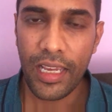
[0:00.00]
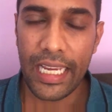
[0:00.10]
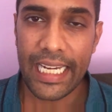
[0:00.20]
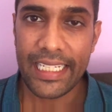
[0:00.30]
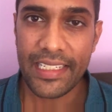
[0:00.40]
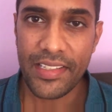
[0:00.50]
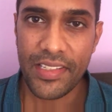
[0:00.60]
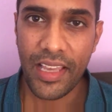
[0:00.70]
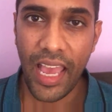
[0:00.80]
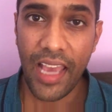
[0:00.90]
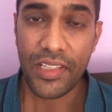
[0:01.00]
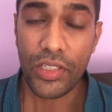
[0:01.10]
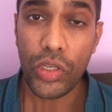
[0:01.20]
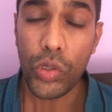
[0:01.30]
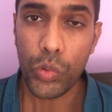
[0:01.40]
It is as
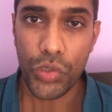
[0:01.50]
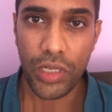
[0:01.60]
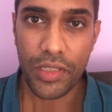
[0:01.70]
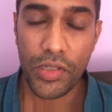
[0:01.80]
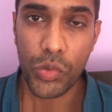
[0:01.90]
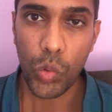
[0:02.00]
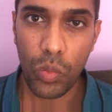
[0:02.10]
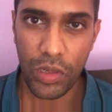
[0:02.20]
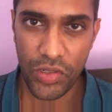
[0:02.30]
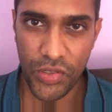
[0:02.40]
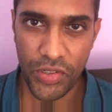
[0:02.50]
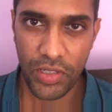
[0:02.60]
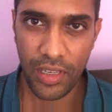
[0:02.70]
huge as a school bus,